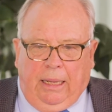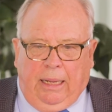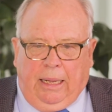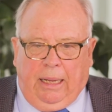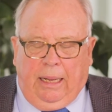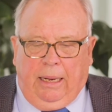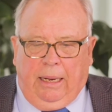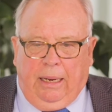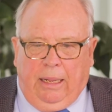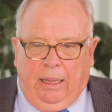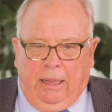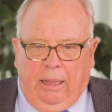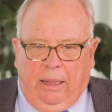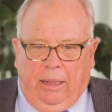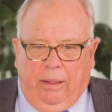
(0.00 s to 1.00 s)
and
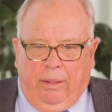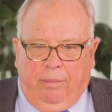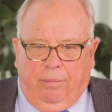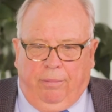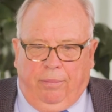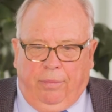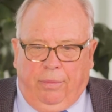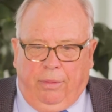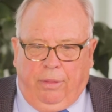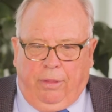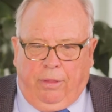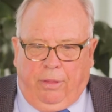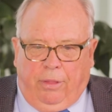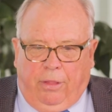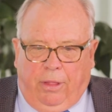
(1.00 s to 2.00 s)

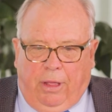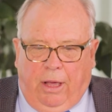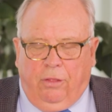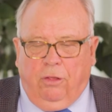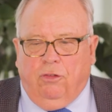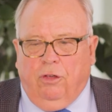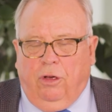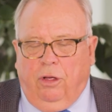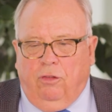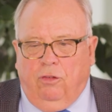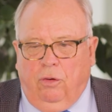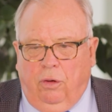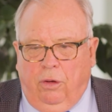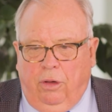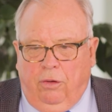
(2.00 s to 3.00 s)
the other side's
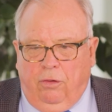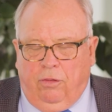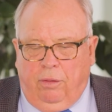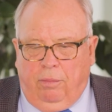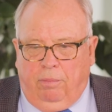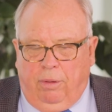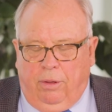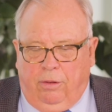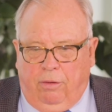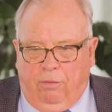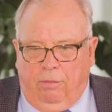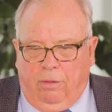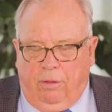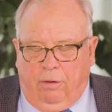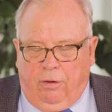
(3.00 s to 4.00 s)
lawyers, the,
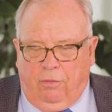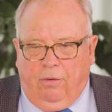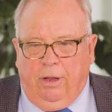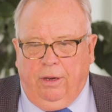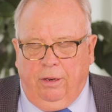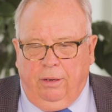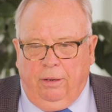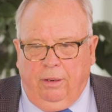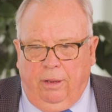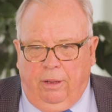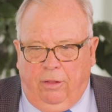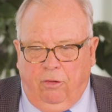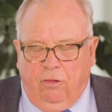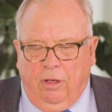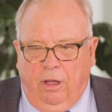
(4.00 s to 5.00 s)
the, defendant,
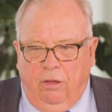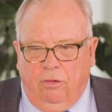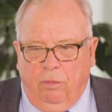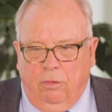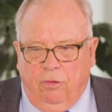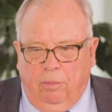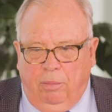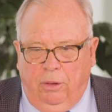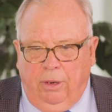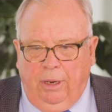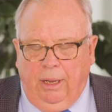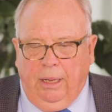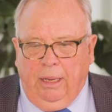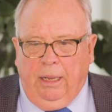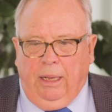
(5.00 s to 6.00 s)
in this case it was a
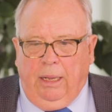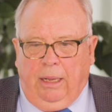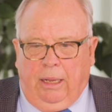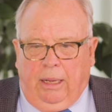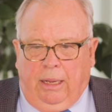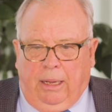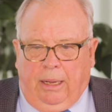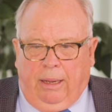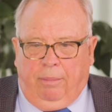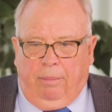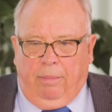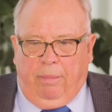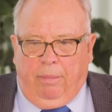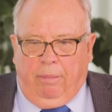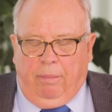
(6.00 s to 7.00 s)
builder,
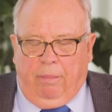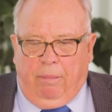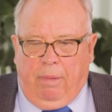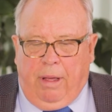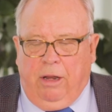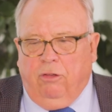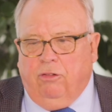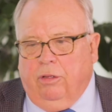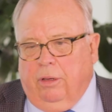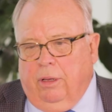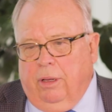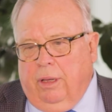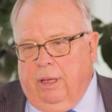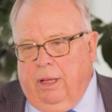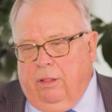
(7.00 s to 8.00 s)
um, managed to
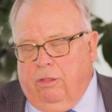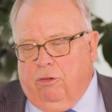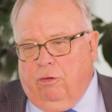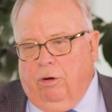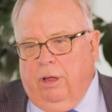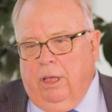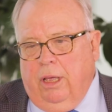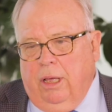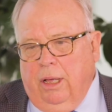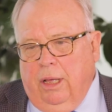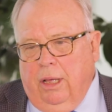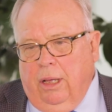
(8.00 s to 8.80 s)
get three